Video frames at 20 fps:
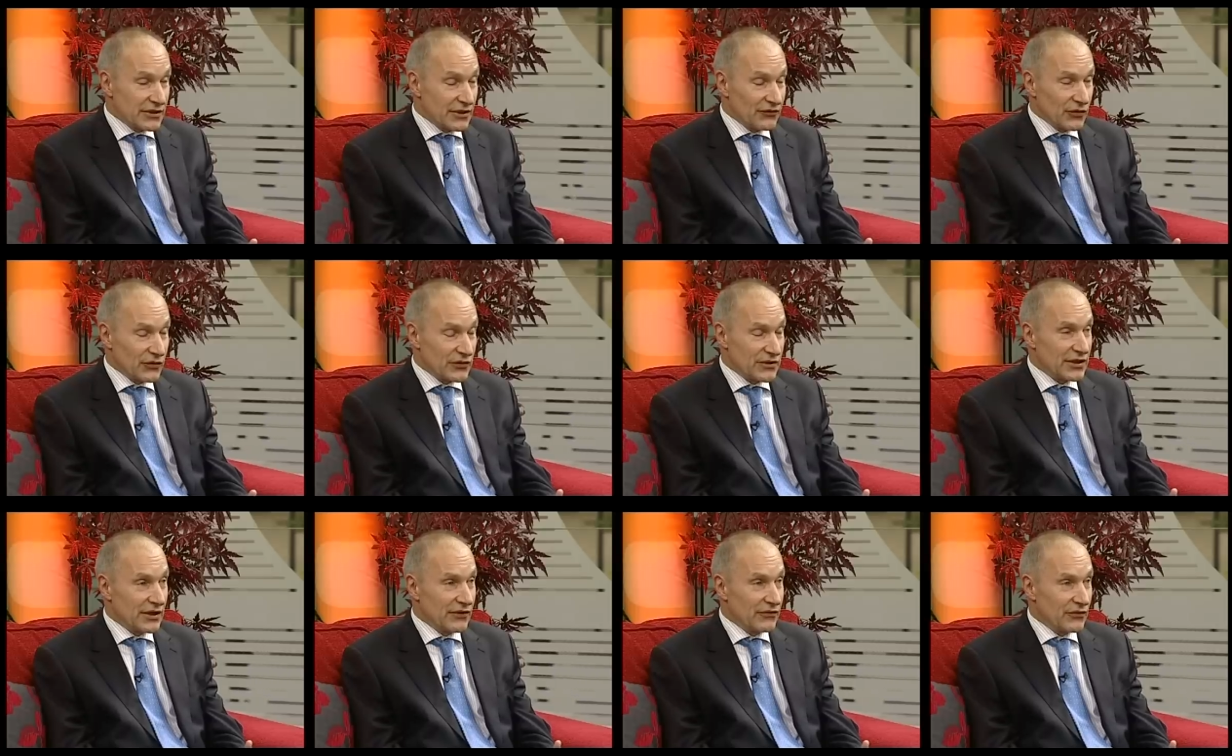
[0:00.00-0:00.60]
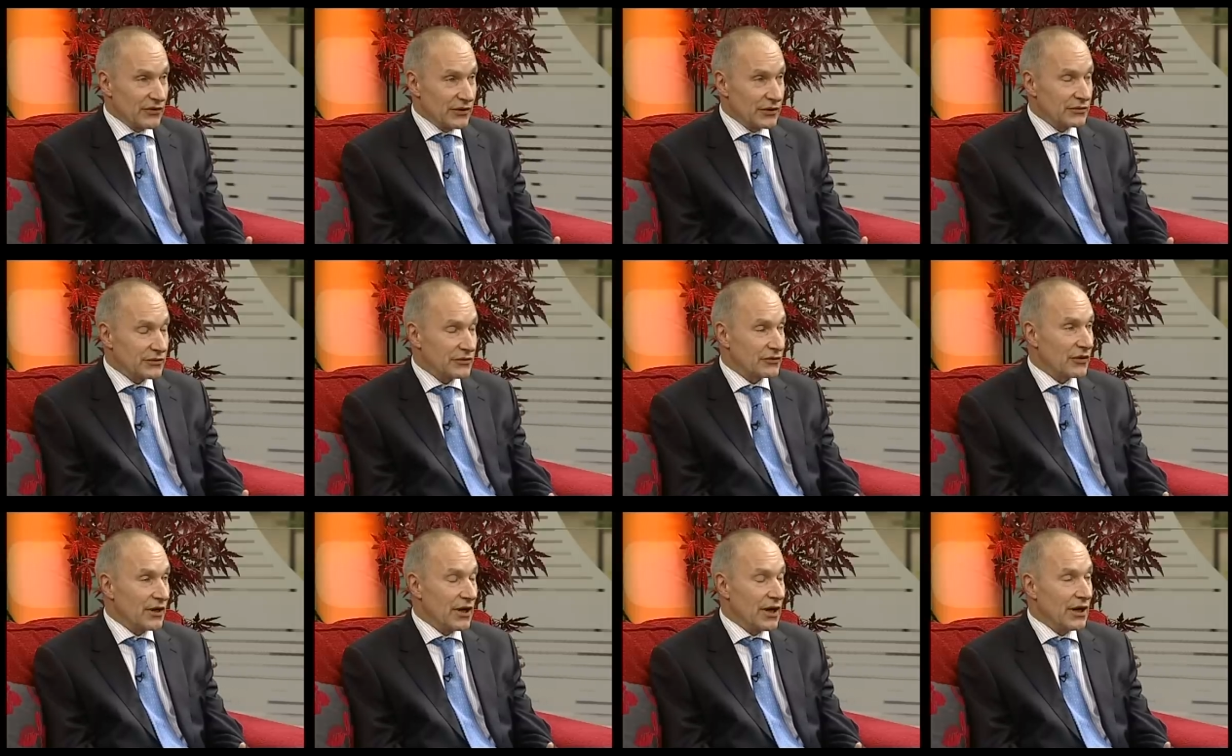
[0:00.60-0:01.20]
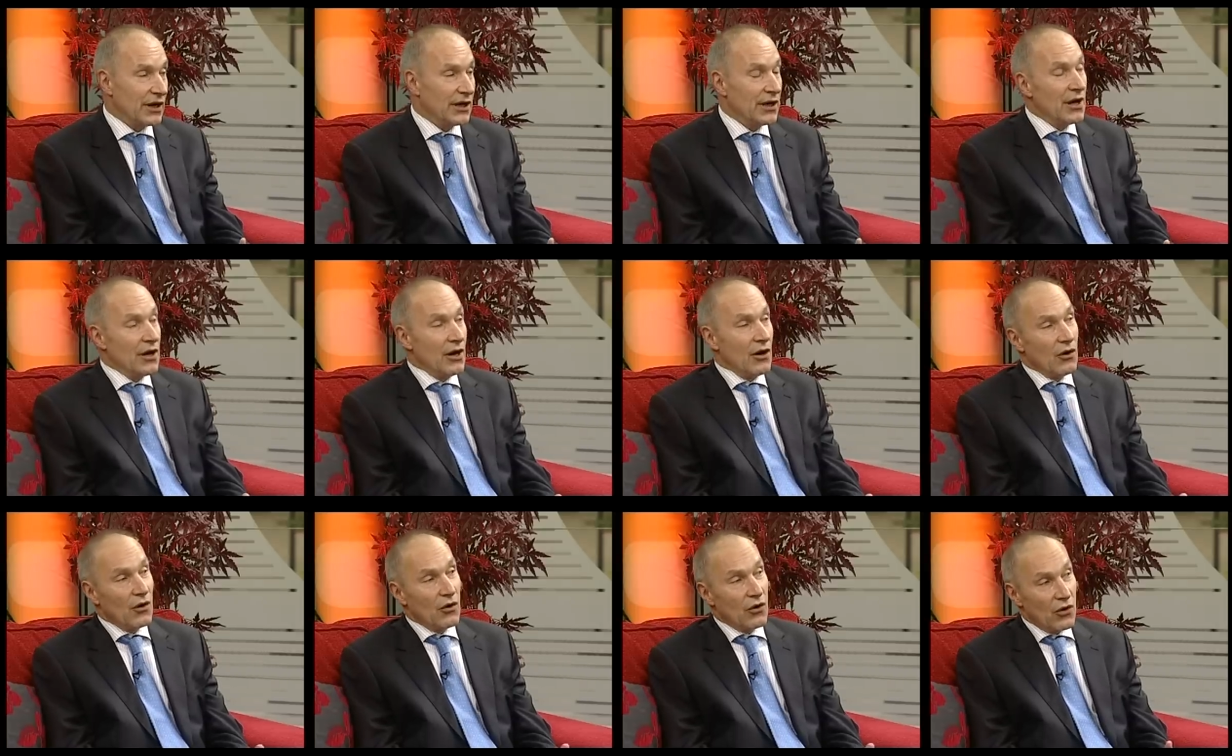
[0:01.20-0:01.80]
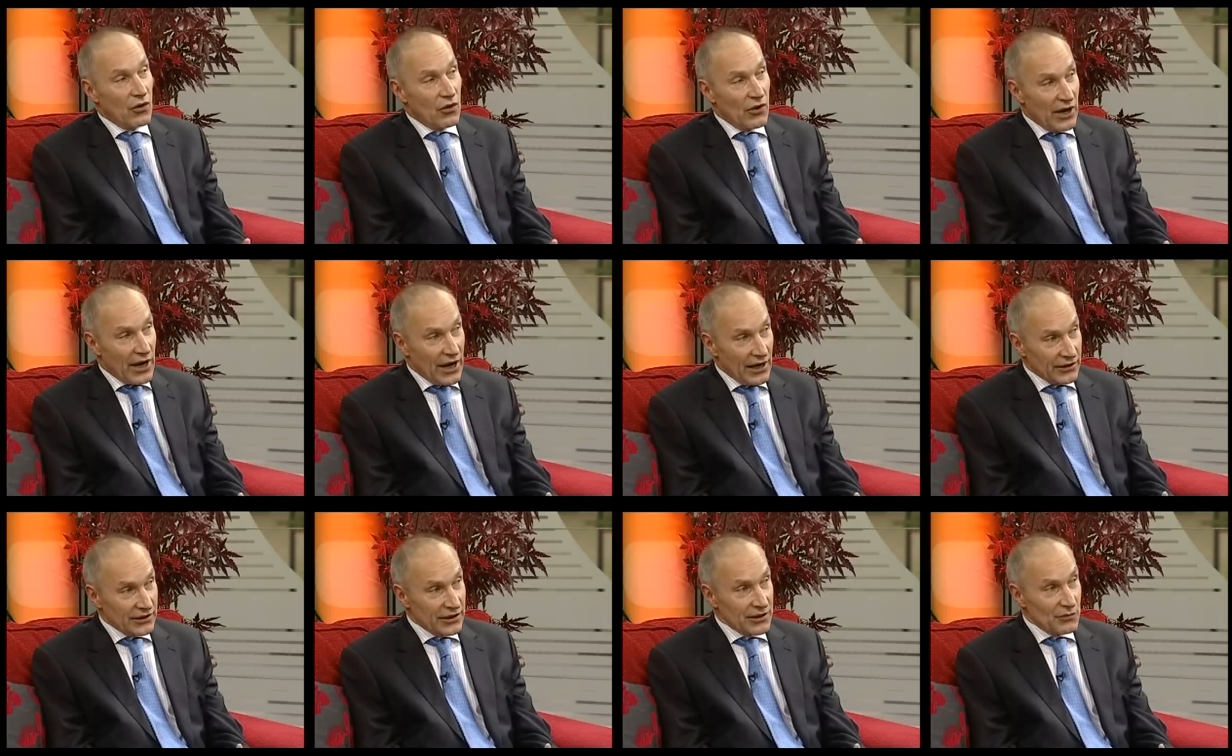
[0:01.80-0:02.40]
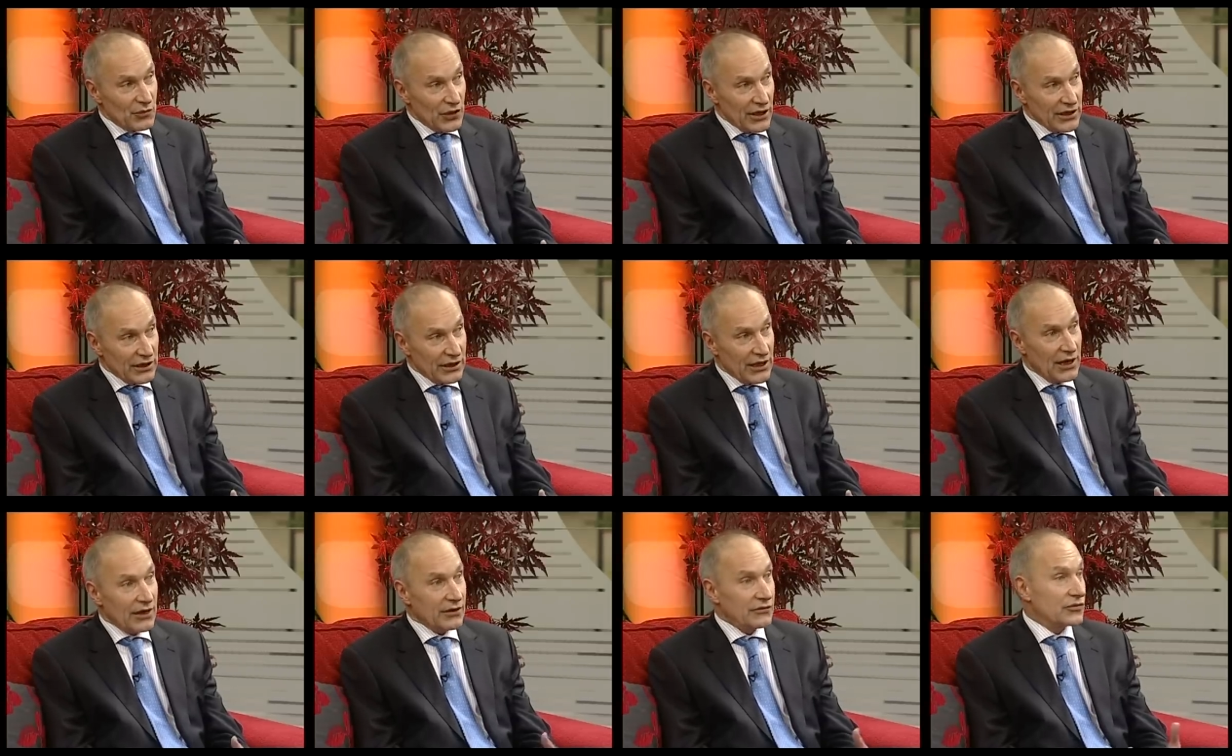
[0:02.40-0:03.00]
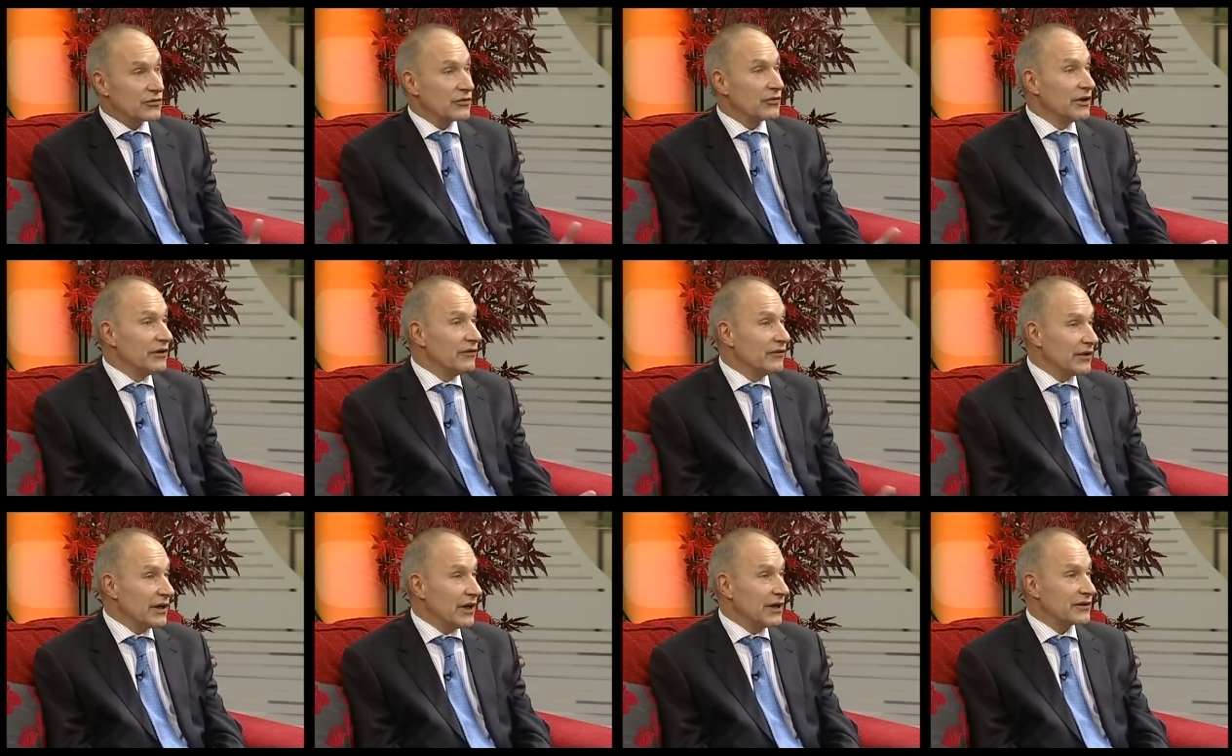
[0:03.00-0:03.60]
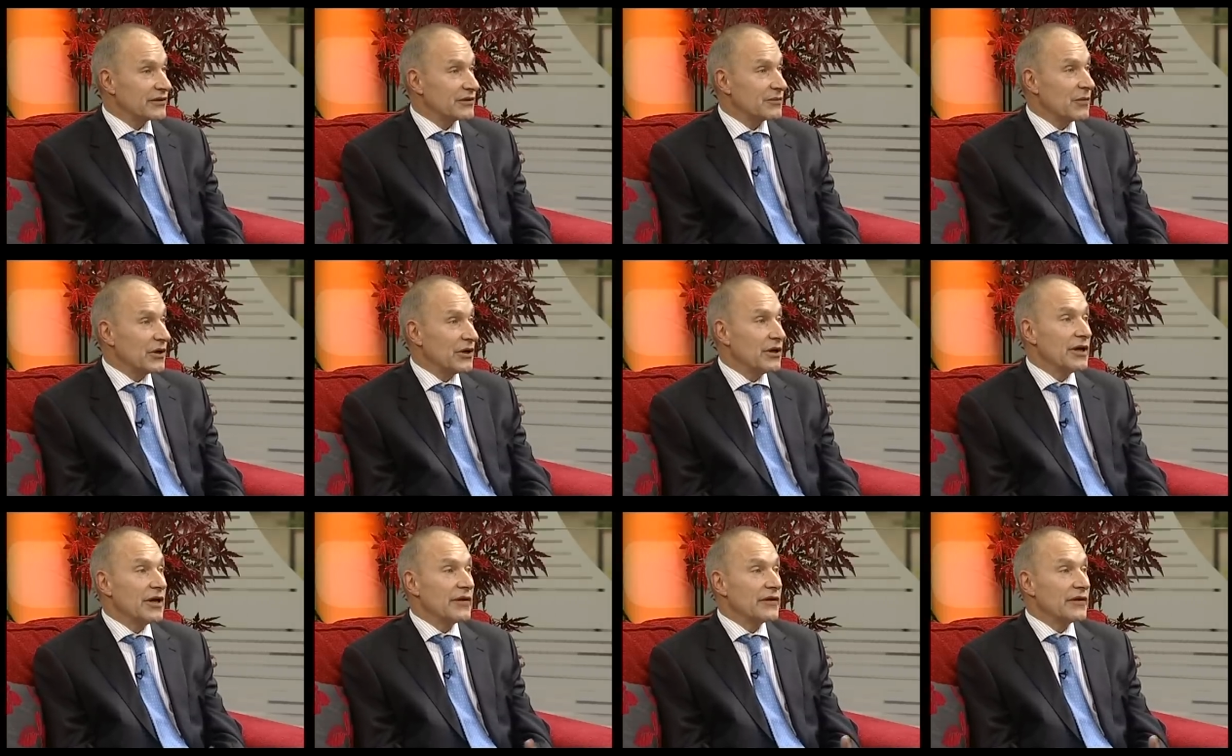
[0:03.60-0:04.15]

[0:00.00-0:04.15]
if your skin feels dry, or acne breakouts, or even eczema,